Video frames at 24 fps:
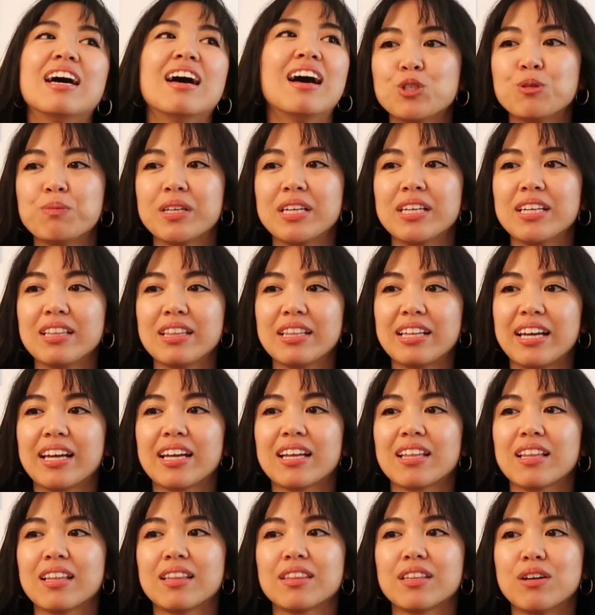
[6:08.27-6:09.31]
To me,
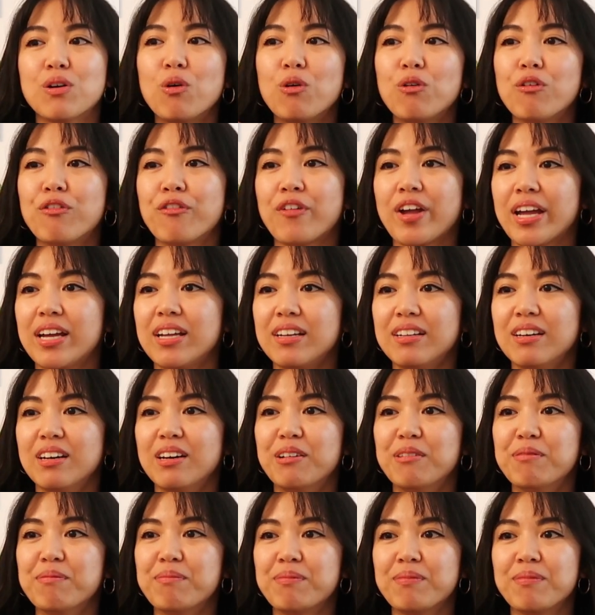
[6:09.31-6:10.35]
like, the whole
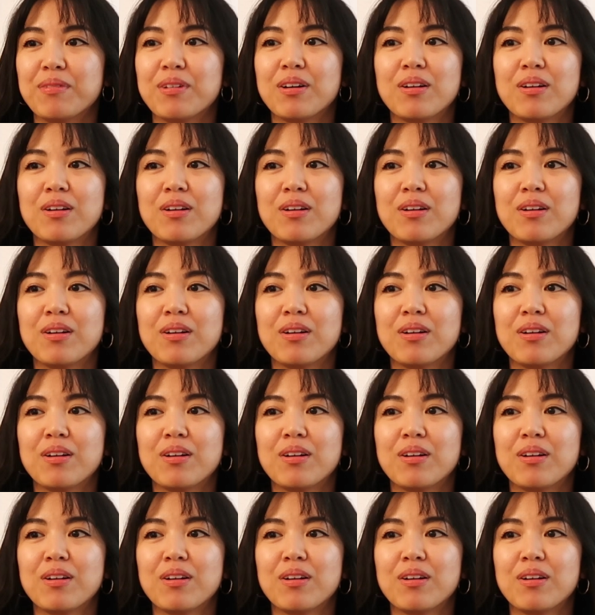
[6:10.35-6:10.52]
fandom,